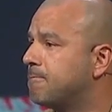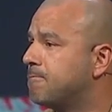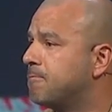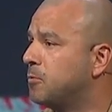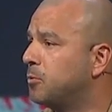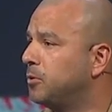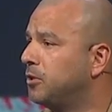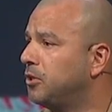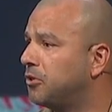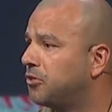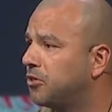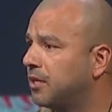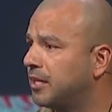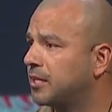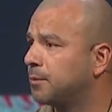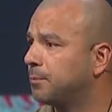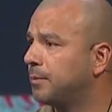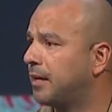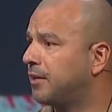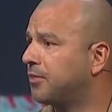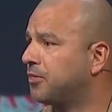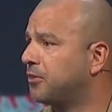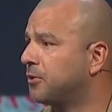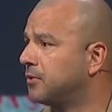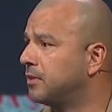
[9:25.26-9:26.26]
When you think
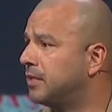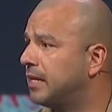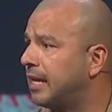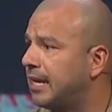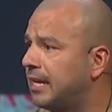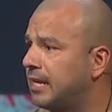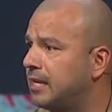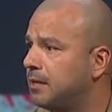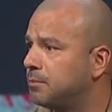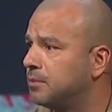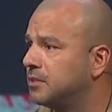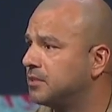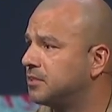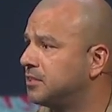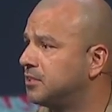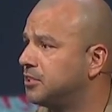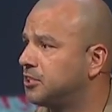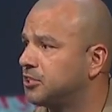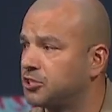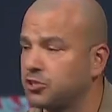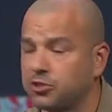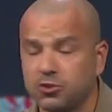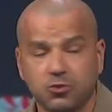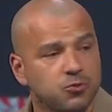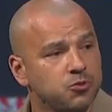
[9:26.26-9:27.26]
about their name, does it
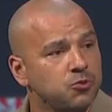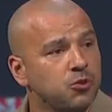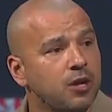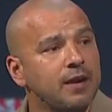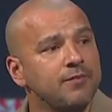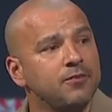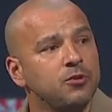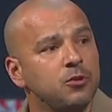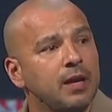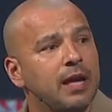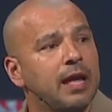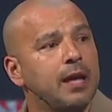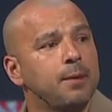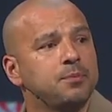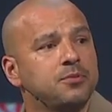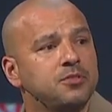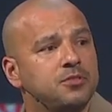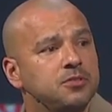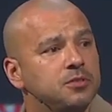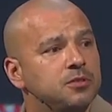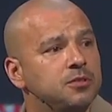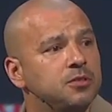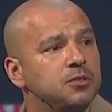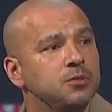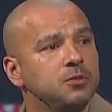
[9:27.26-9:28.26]
just drive you
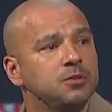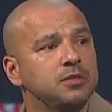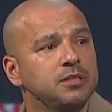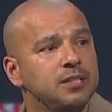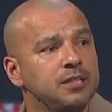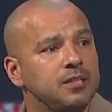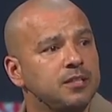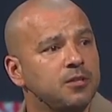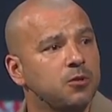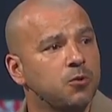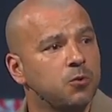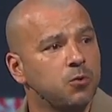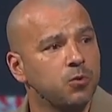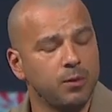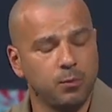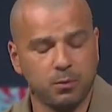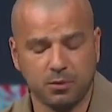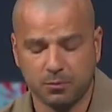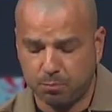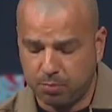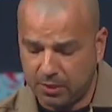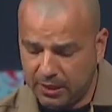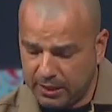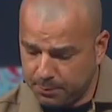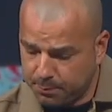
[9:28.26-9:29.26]
absolutely crazy? When
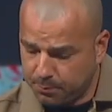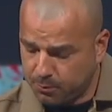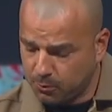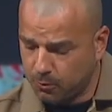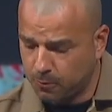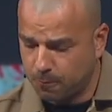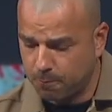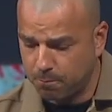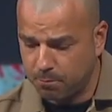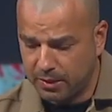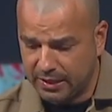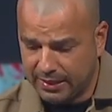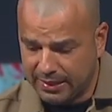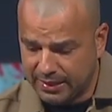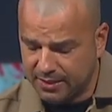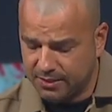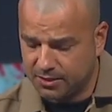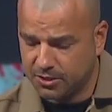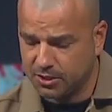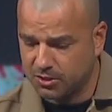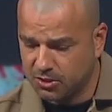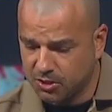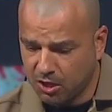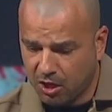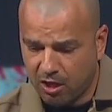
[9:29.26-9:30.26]
people begin
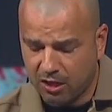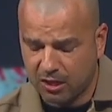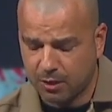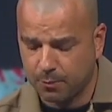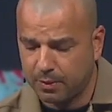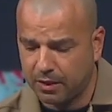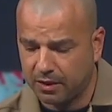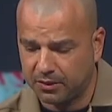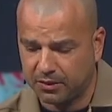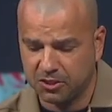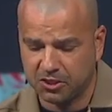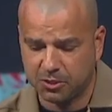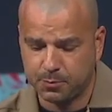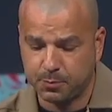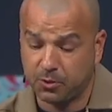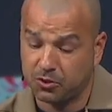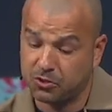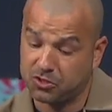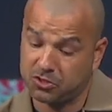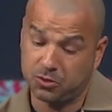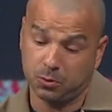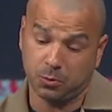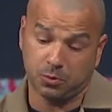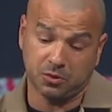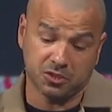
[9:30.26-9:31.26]
to talk about this
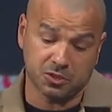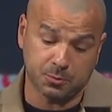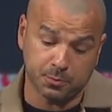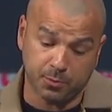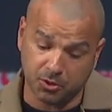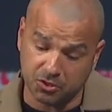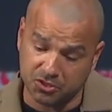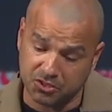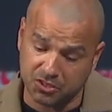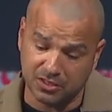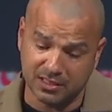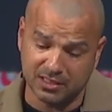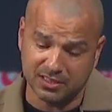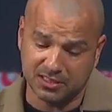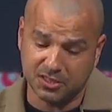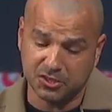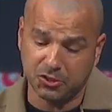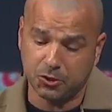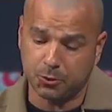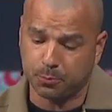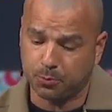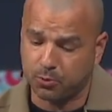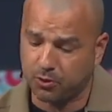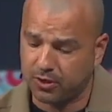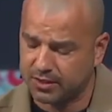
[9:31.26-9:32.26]
person, when this person is in
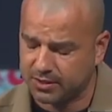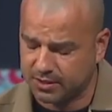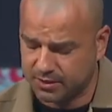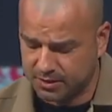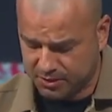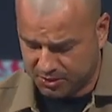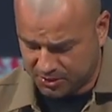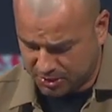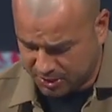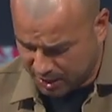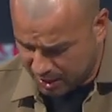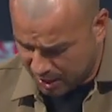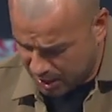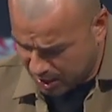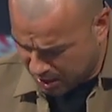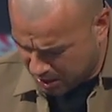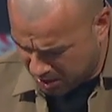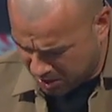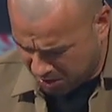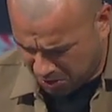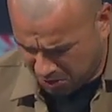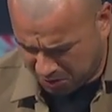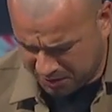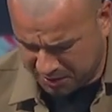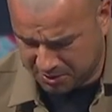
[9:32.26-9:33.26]
your presence,
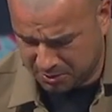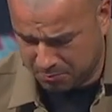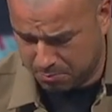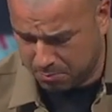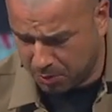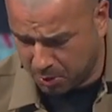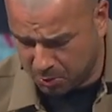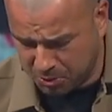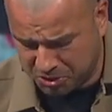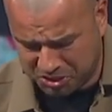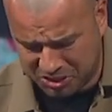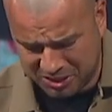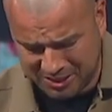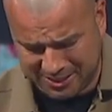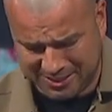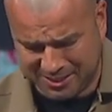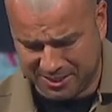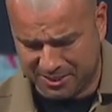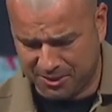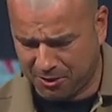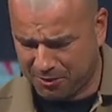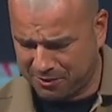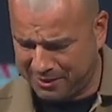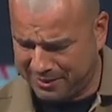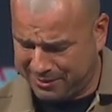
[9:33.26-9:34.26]
all these emotions
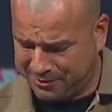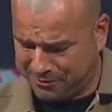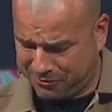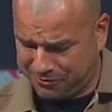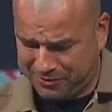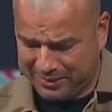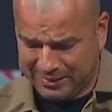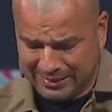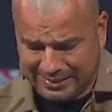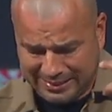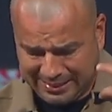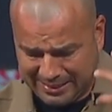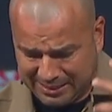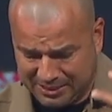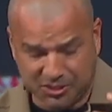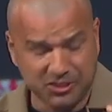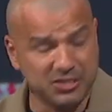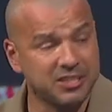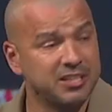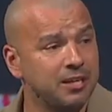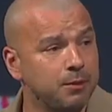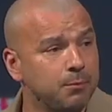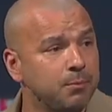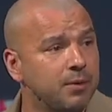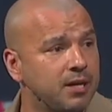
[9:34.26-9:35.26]
and all these feelings
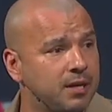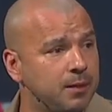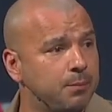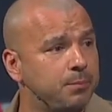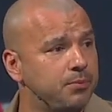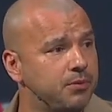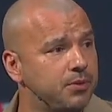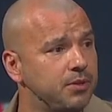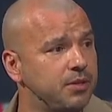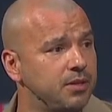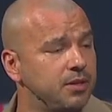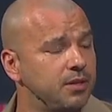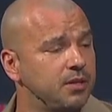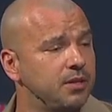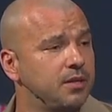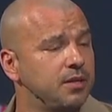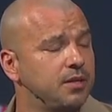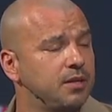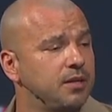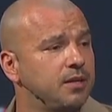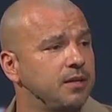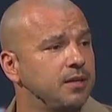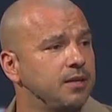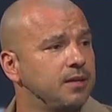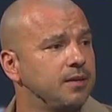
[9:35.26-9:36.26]
come up.
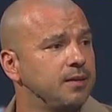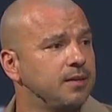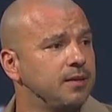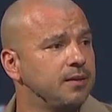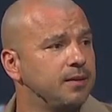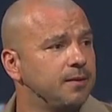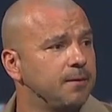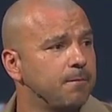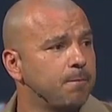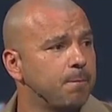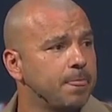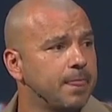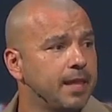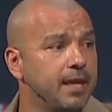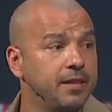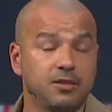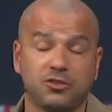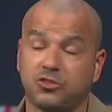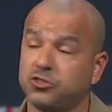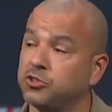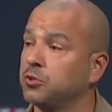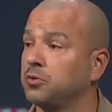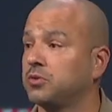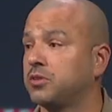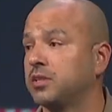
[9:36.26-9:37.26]
And the
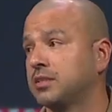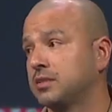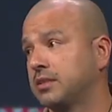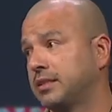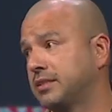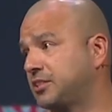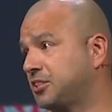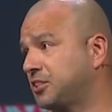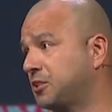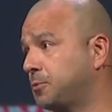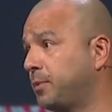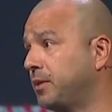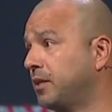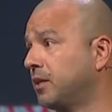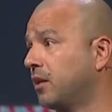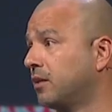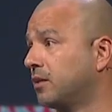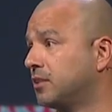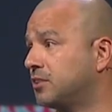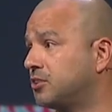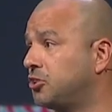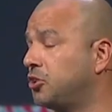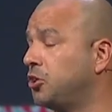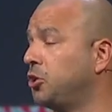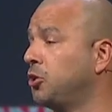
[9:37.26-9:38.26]
truth is, let's just be
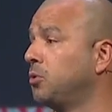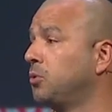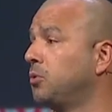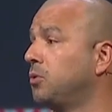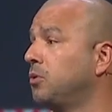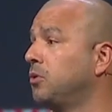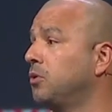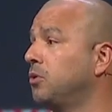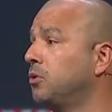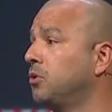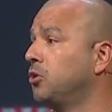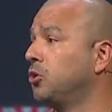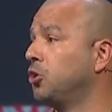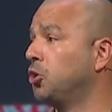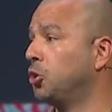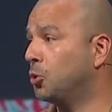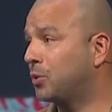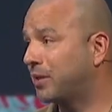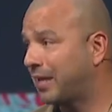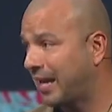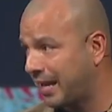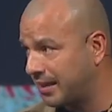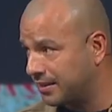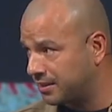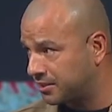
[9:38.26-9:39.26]
honest, you
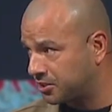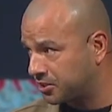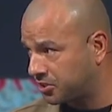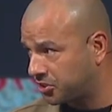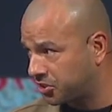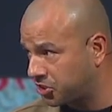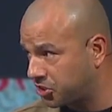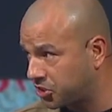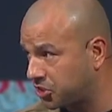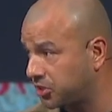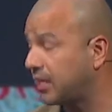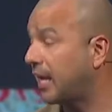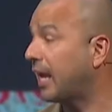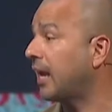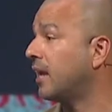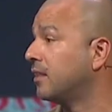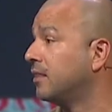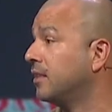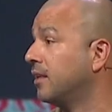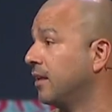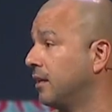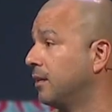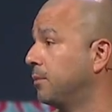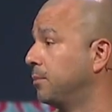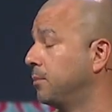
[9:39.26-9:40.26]
can't stand
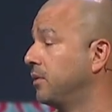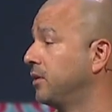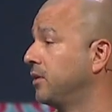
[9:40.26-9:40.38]
them.